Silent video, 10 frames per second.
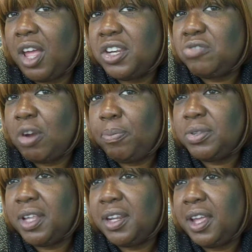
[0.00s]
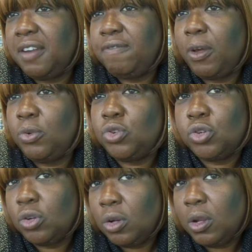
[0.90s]
and to represent and vote
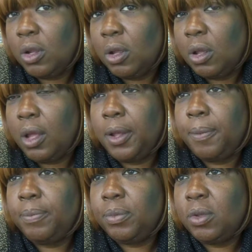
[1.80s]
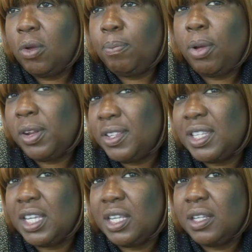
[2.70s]
um, or
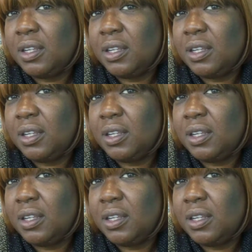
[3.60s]
policy.